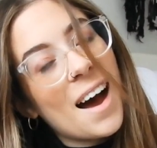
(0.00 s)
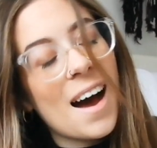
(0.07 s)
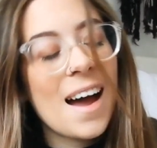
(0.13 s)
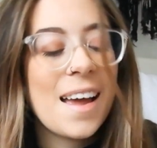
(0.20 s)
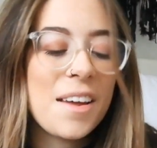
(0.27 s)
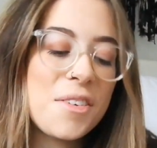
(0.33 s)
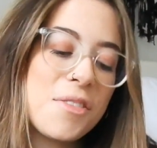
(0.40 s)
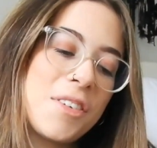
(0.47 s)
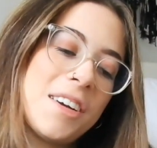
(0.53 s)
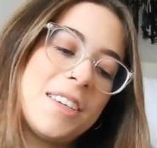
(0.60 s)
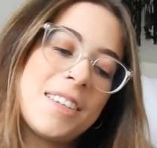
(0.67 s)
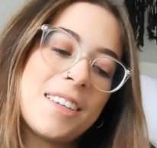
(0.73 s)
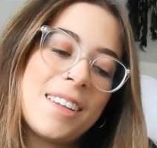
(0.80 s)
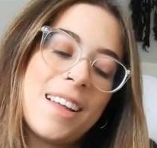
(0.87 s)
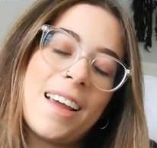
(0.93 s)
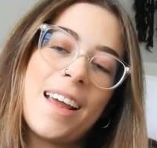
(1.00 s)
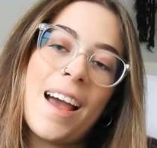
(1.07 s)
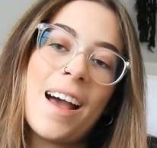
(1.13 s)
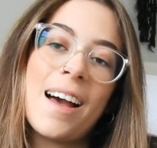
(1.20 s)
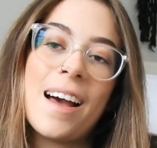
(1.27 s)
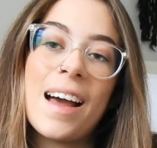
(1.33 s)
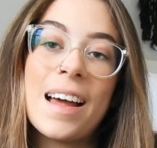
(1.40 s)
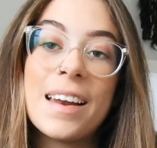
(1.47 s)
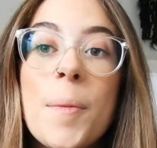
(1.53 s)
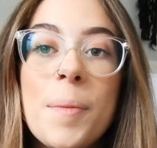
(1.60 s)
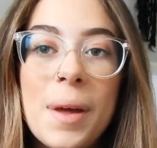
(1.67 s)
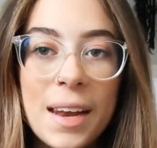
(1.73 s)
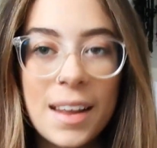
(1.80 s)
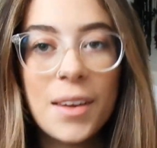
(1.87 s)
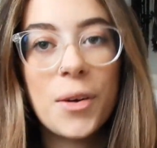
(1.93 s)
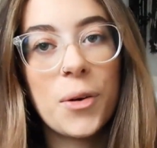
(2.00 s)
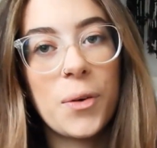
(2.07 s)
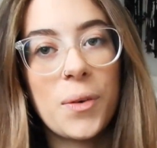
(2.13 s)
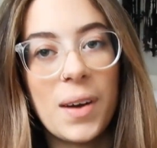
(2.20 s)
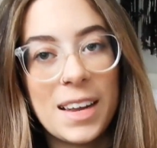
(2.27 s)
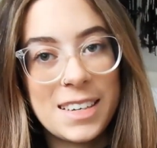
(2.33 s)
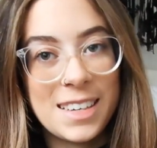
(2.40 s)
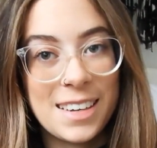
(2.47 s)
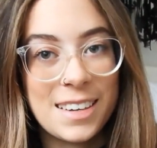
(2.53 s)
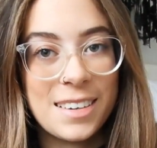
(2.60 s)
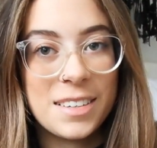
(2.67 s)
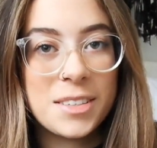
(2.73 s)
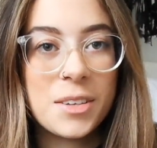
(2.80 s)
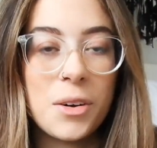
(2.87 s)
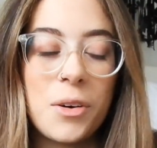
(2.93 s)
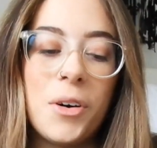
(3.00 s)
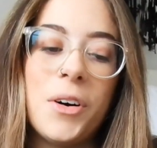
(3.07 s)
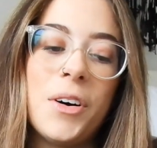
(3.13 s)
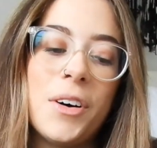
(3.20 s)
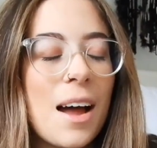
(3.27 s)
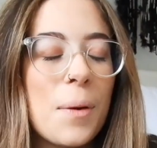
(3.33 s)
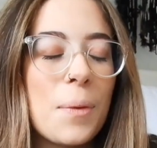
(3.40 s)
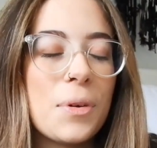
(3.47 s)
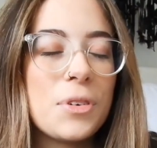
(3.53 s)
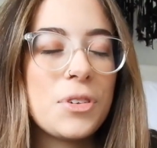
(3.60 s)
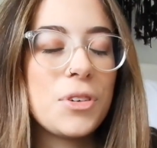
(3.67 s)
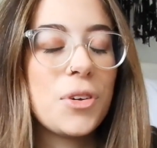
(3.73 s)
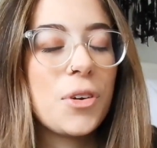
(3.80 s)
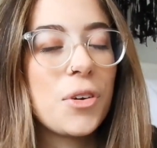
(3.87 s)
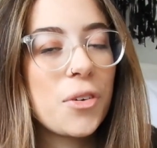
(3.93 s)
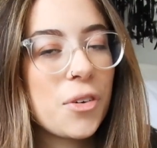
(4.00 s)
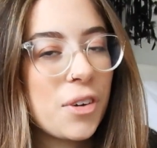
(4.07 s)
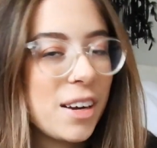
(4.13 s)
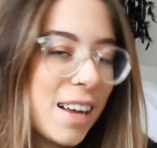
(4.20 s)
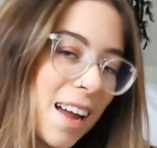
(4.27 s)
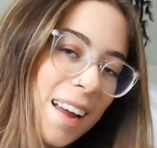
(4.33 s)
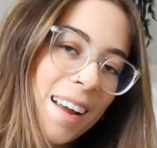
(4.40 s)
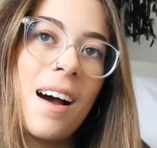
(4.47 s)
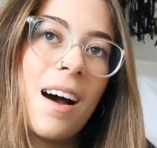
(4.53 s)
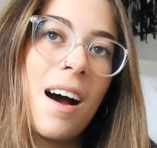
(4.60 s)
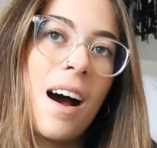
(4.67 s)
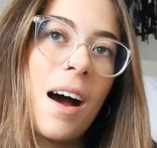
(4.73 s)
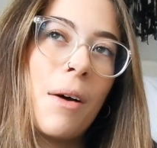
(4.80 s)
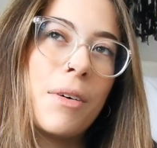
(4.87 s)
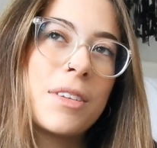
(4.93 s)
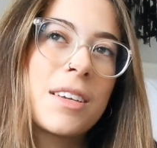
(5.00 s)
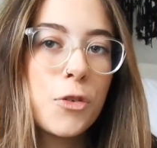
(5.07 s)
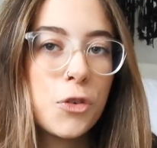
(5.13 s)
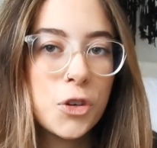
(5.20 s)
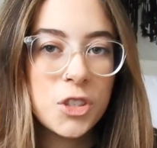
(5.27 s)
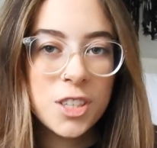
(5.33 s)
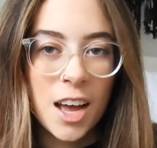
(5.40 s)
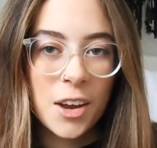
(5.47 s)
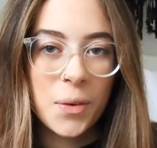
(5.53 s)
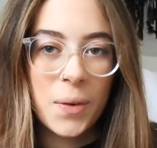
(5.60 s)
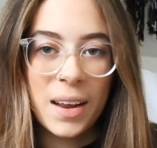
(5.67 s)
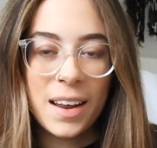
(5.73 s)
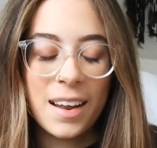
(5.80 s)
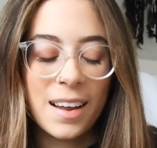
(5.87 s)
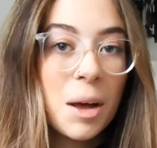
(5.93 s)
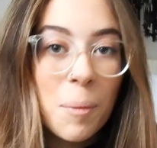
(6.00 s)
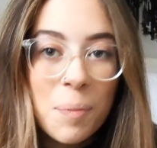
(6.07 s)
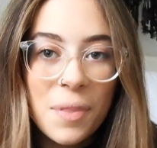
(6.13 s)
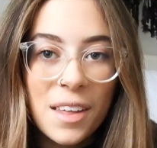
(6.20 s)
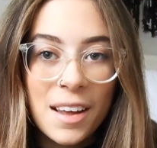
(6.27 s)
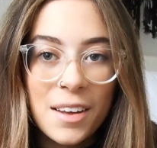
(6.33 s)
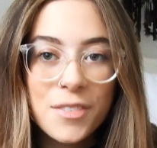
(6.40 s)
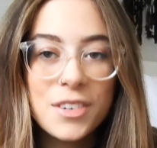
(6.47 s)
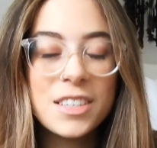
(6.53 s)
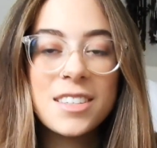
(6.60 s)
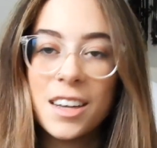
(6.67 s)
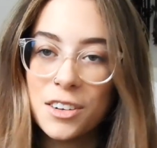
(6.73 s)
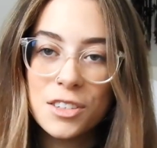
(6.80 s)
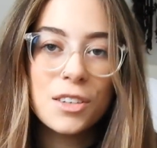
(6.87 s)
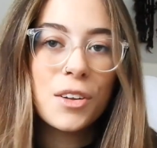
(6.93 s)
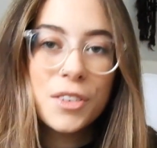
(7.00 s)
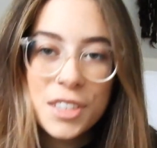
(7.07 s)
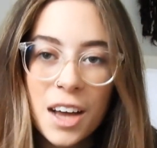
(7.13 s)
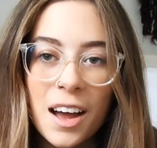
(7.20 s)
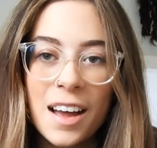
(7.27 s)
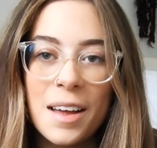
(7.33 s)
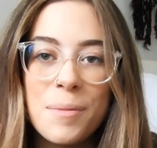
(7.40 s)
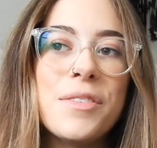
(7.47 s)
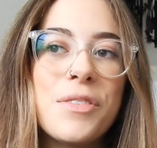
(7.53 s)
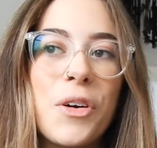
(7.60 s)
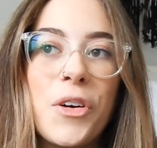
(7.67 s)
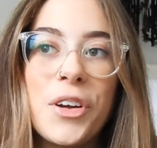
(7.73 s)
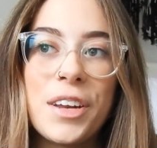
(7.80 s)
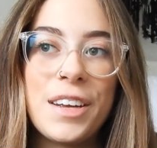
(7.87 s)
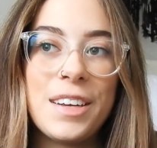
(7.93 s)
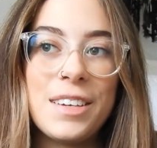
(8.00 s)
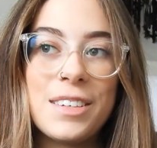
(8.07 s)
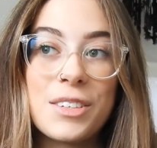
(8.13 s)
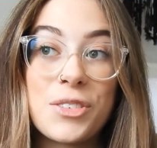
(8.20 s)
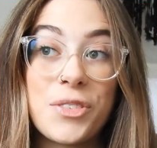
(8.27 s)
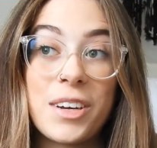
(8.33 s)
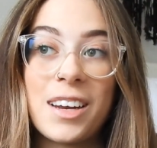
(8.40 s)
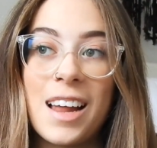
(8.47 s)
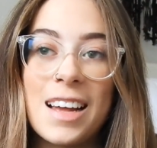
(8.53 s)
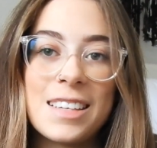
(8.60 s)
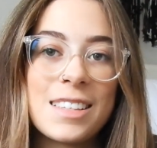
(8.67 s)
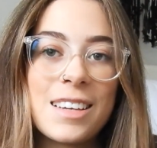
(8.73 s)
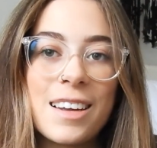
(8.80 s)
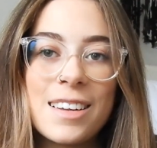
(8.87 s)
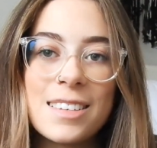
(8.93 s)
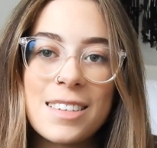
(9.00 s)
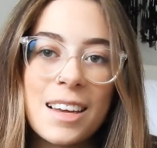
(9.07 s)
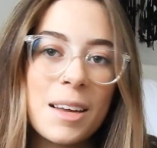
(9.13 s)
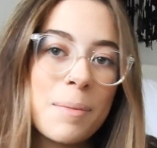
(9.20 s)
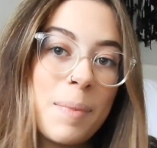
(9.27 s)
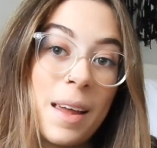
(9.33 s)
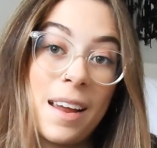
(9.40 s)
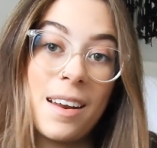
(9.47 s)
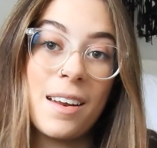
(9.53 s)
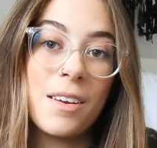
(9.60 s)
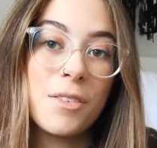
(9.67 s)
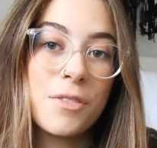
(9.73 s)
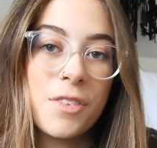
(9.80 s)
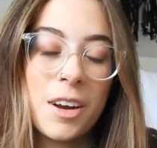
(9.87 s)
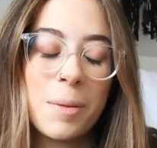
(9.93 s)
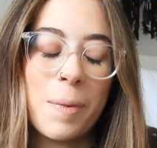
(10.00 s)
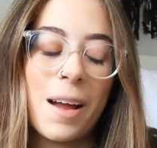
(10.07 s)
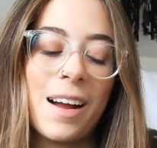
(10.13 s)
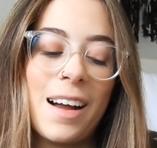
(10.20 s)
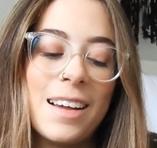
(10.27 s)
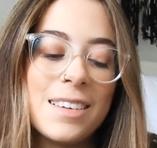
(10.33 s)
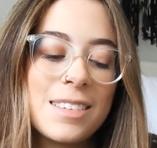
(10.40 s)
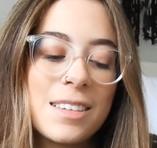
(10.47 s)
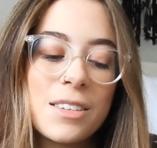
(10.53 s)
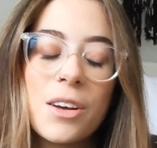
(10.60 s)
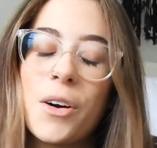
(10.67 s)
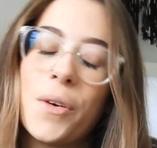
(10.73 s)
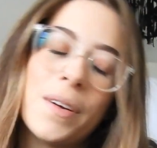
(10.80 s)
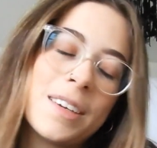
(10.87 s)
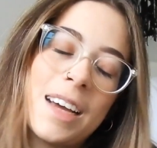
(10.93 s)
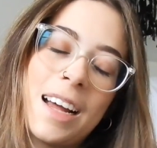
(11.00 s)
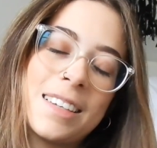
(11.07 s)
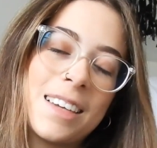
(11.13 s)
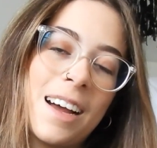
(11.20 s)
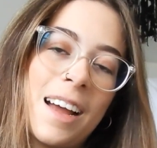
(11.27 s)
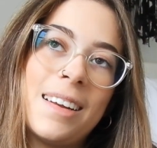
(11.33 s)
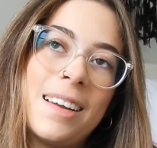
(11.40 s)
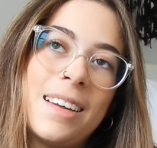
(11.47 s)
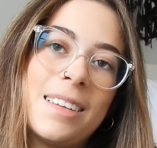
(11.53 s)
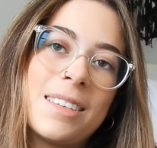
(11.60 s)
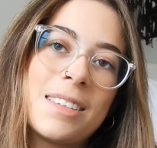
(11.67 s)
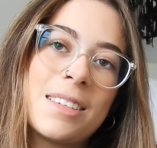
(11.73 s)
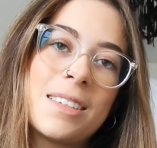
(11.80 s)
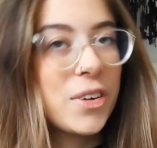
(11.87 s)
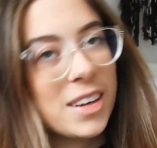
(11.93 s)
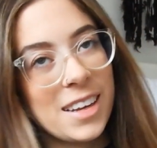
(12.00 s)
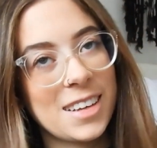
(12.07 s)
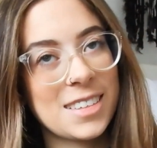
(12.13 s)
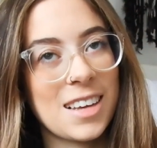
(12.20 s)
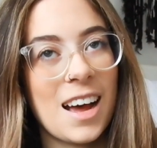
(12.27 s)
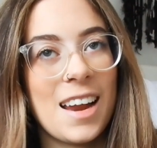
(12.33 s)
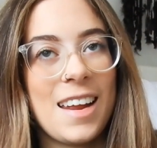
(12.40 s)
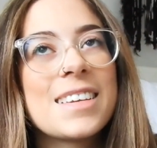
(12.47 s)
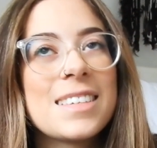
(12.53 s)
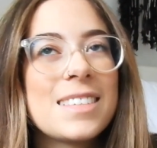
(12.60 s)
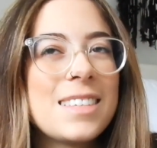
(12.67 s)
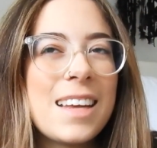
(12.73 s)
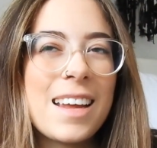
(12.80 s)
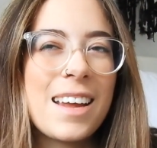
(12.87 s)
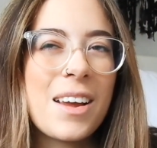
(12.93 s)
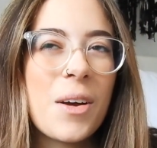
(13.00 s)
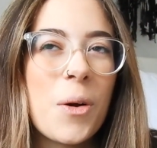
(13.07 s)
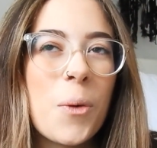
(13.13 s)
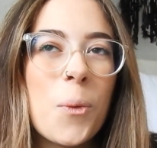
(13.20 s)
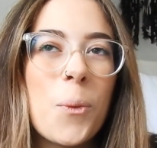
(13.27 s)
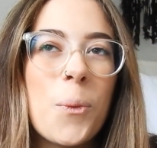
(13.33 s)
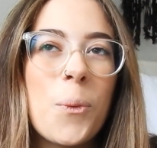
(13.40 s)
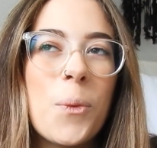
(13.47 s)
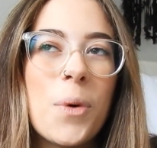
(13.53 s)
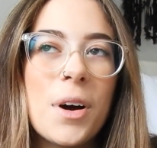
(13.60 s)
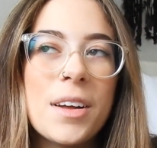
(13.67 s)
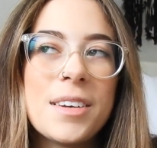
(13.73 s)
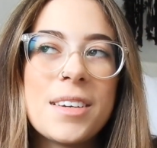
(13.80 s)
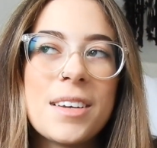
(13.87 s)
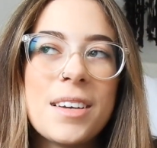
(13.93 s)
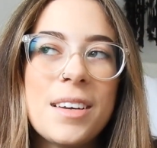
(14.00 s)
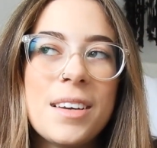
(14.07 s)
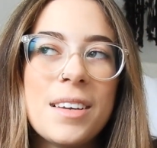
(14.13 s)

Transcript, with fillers: I have recently had many cool ideas on what I want to create. I was foreshadowing something for such a long time. I've only just realised that it's like been in front of my eyes this whole entire time. It's really exciting seeing what